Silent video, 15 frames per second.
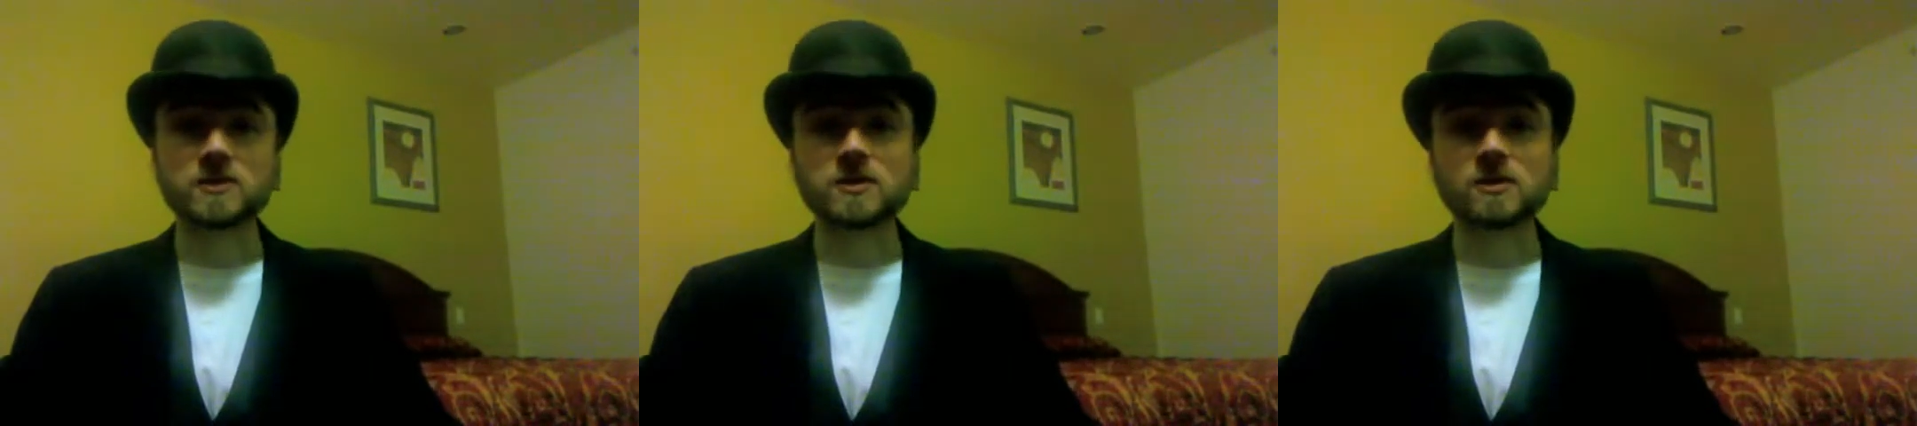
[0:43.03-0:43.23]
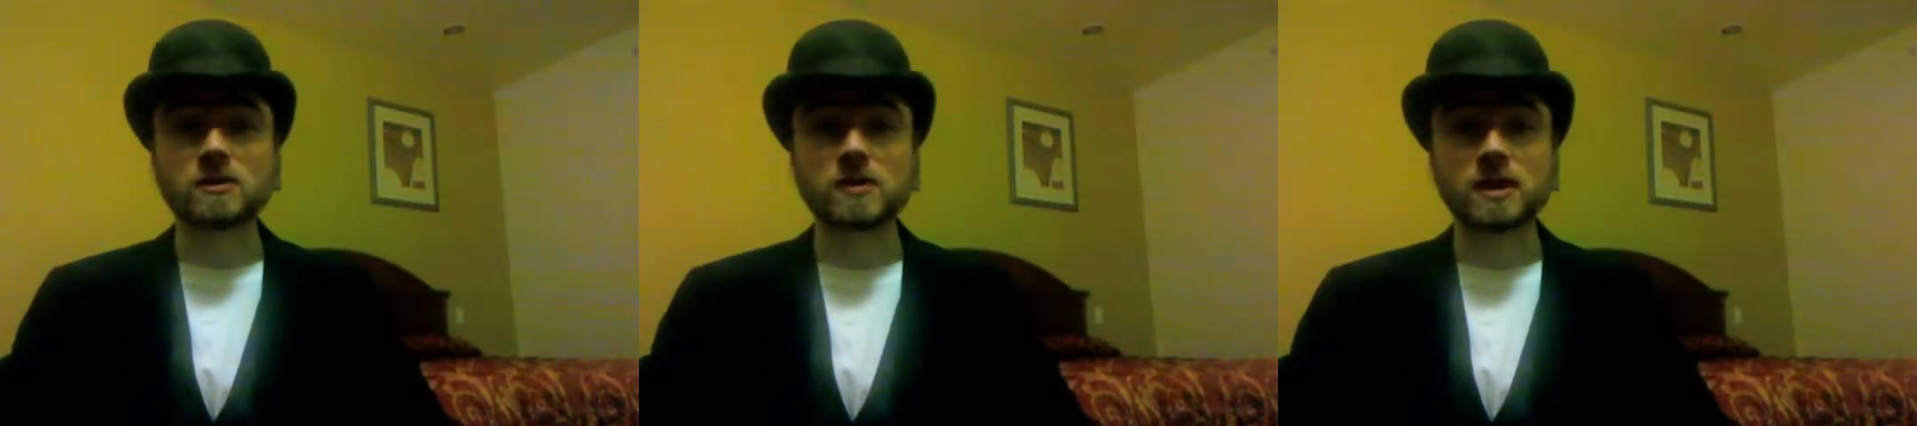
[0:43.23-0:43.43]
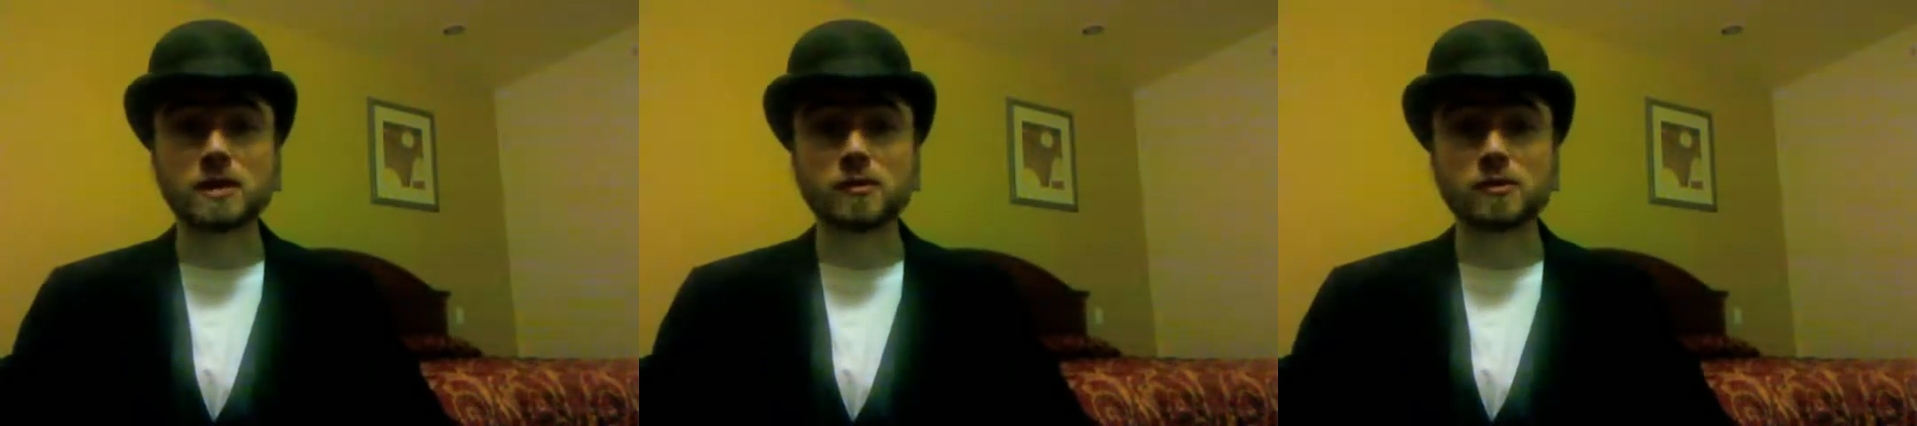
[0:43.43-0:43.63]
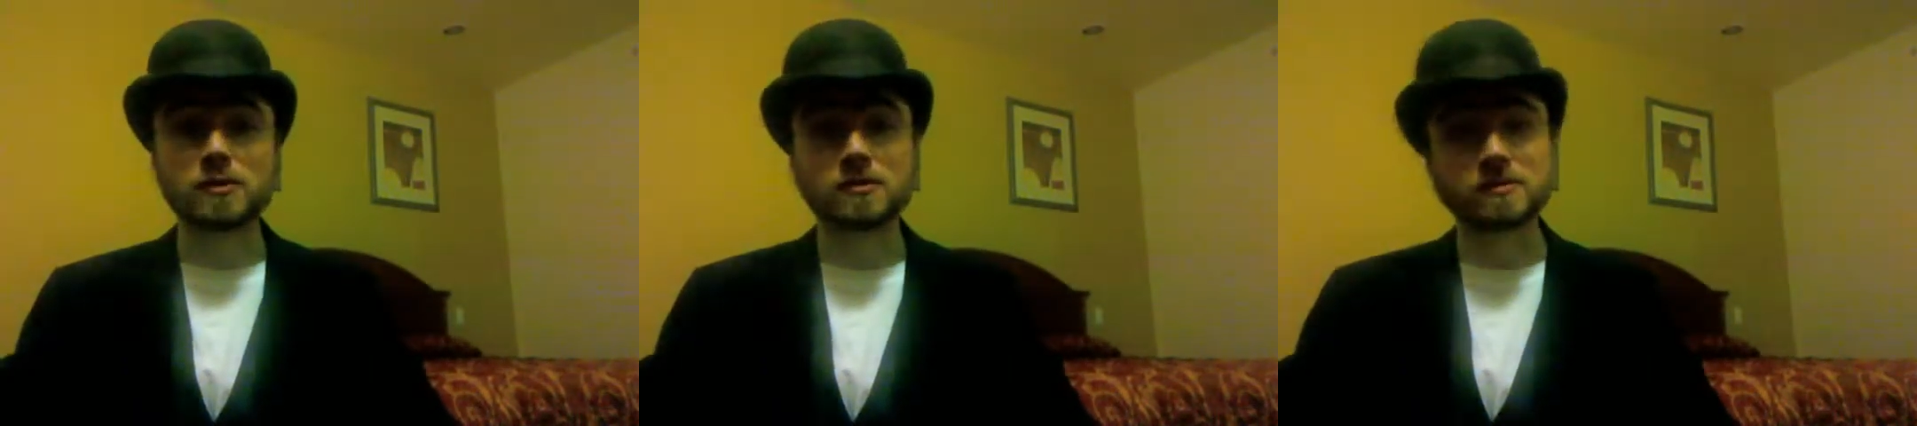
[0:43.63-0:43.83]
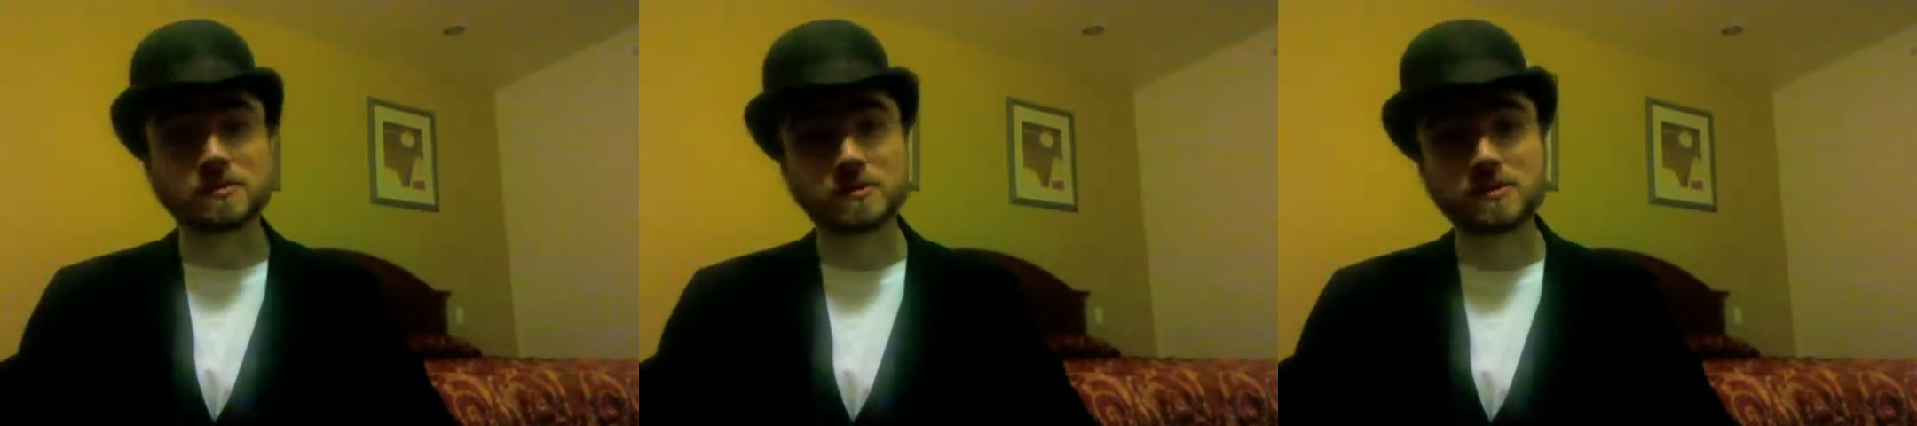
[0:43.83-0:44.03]
So I
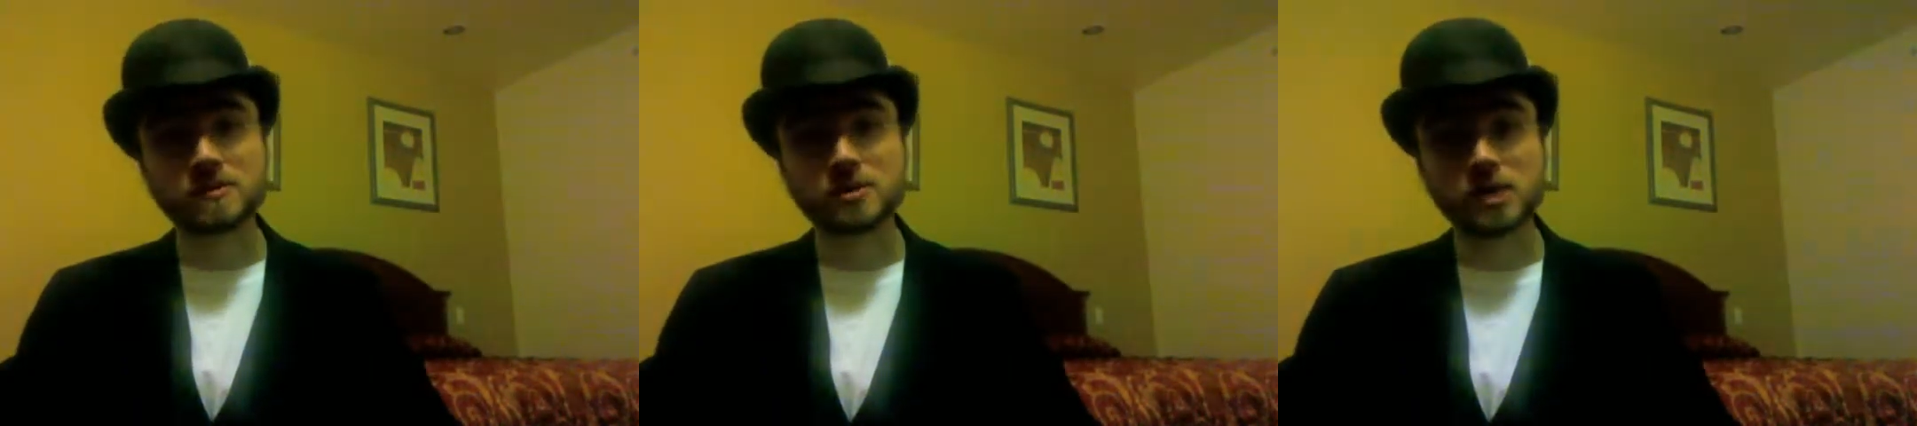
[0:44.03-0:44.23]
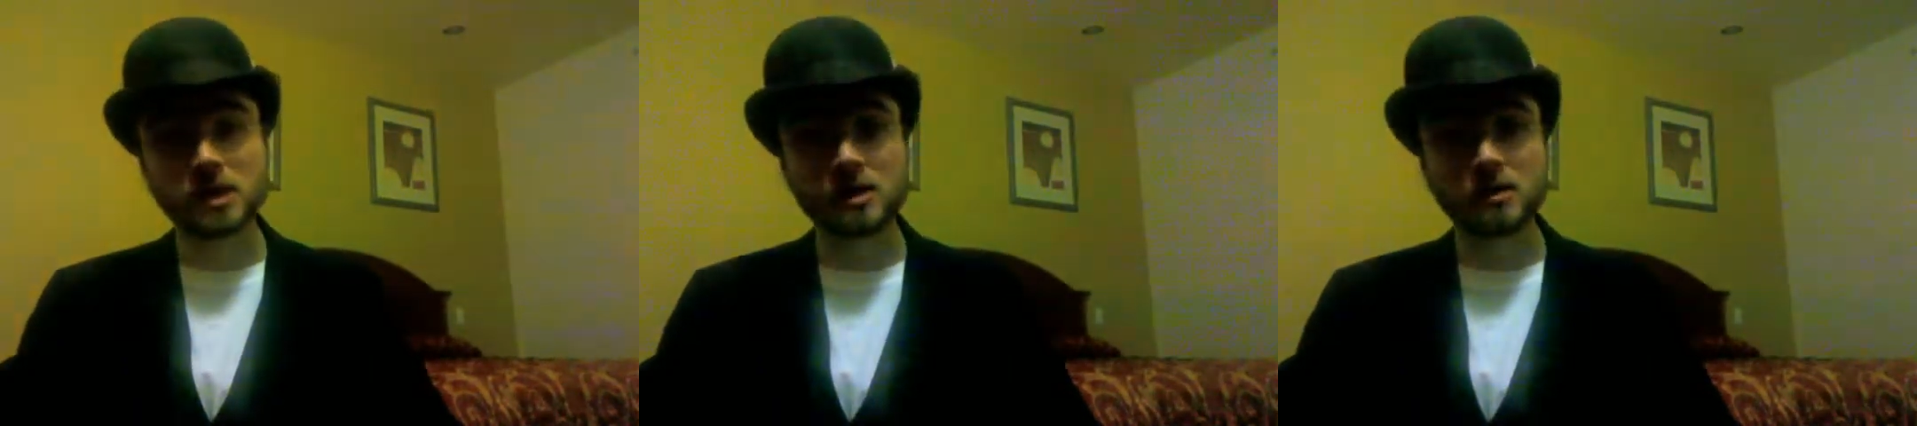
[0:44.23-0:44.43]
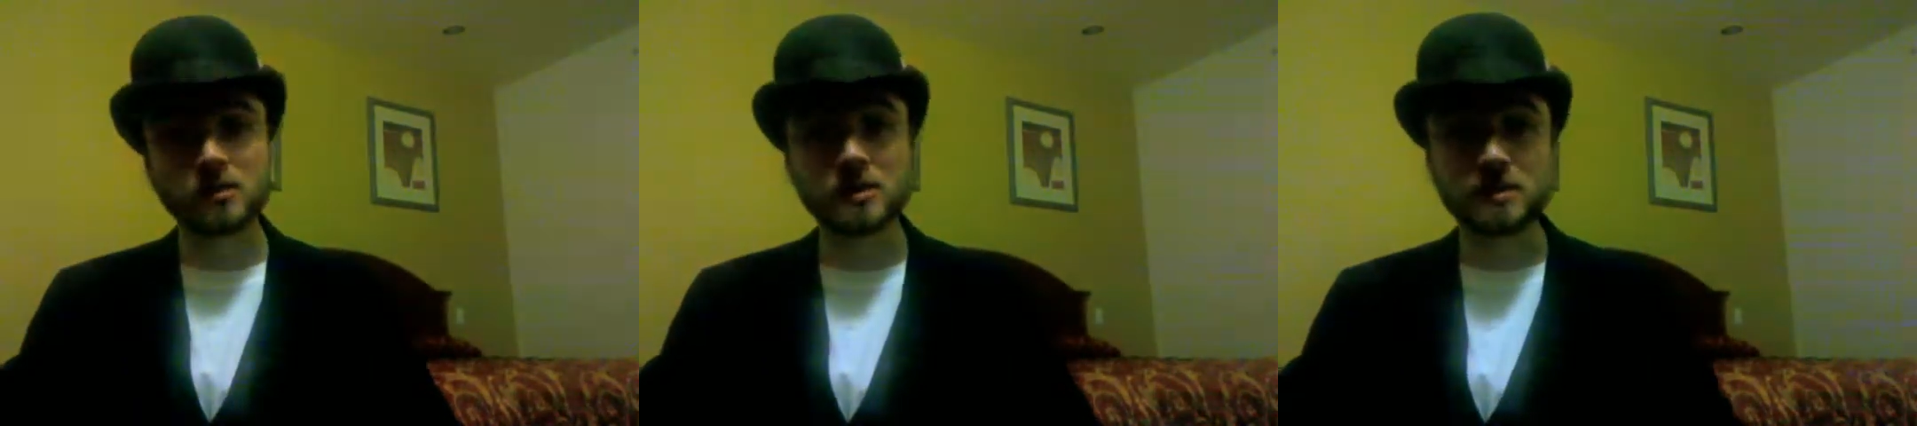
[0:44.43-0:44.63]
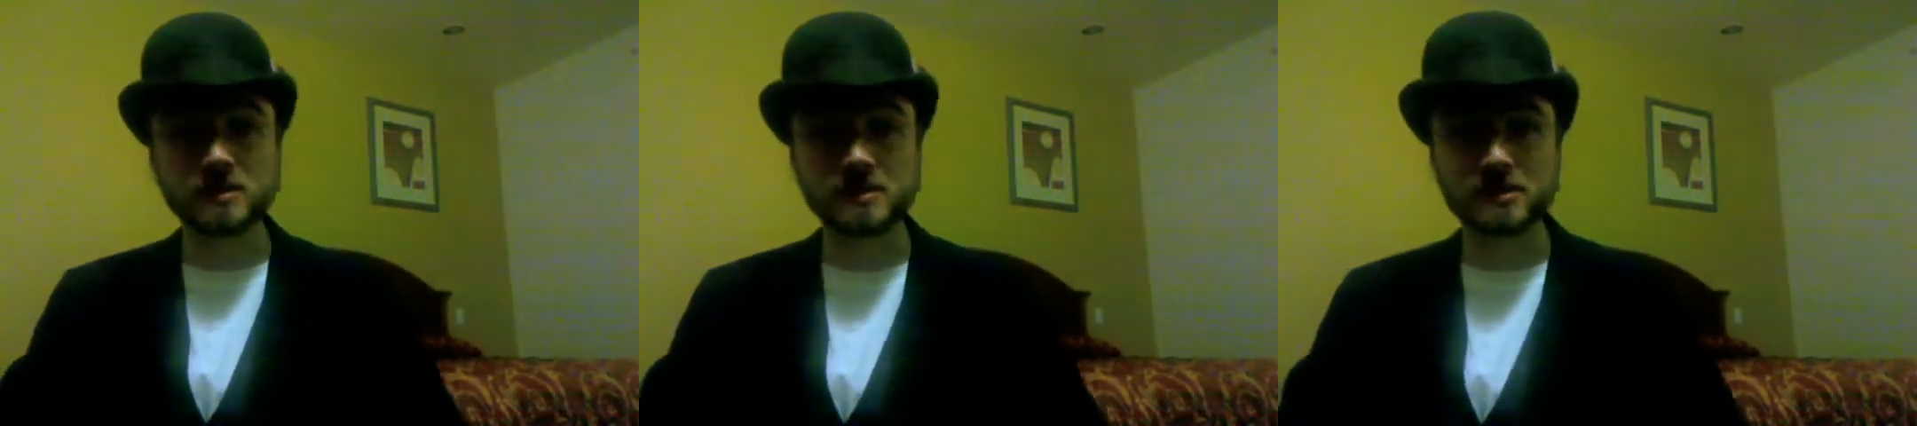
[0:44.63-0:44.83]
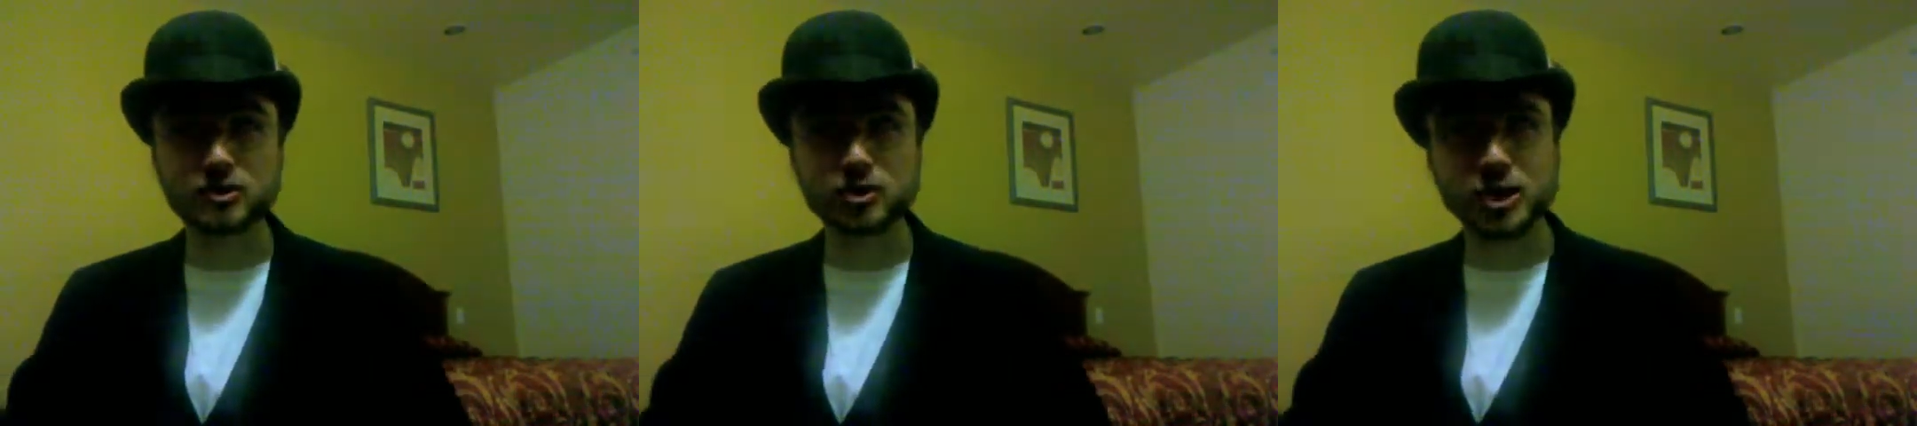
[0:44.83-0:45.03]
will check on you